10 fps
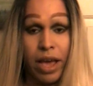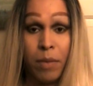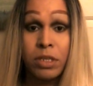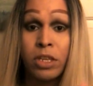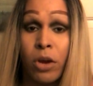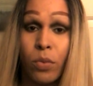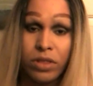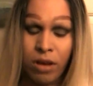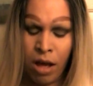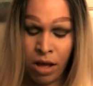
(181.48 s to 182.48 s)
gonna start with the
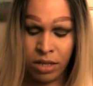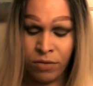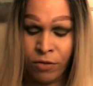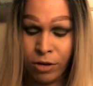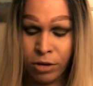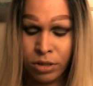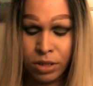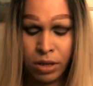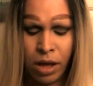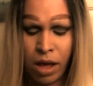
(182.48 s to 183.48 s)
cons first.
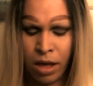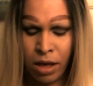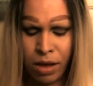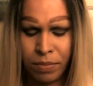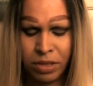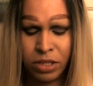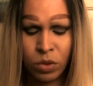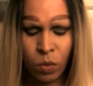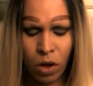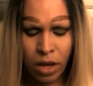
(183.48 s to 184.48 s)
This
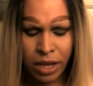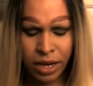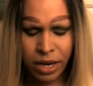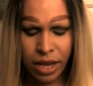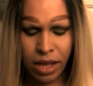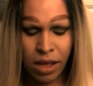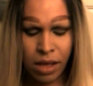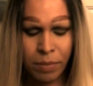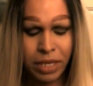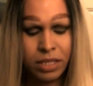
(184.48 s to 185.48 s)

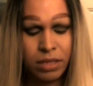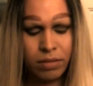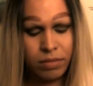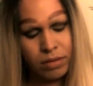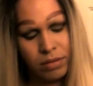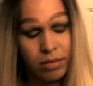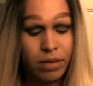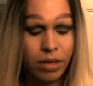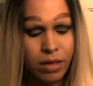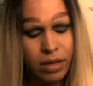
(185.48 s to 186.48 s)
one,
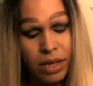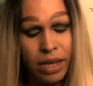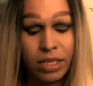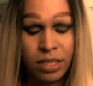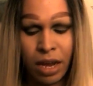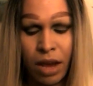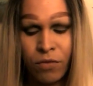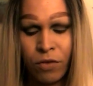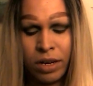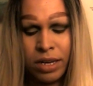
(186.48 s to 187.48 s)
it's not
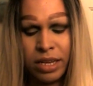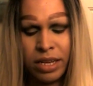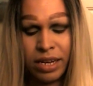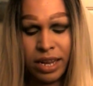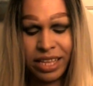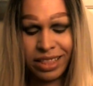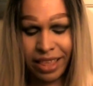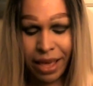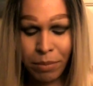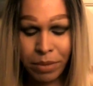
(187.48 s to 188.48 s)
really, like,
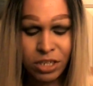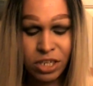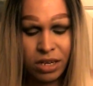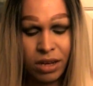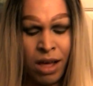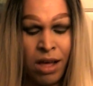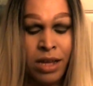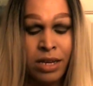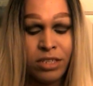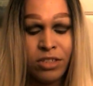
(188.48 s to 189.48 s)
that much a
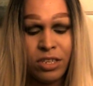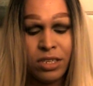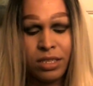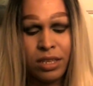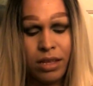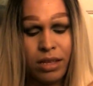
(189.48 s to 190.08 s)
con. It's just